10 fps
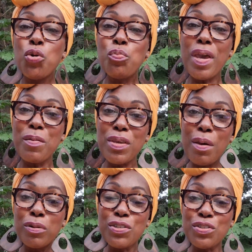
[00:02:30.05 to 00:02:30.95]
who may be
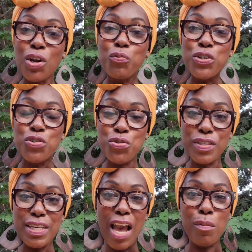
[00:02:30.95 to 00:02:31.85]
able to start
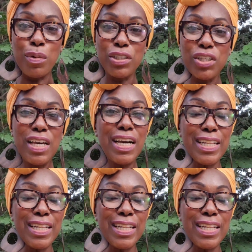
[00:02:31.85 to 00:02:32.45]
reducing how much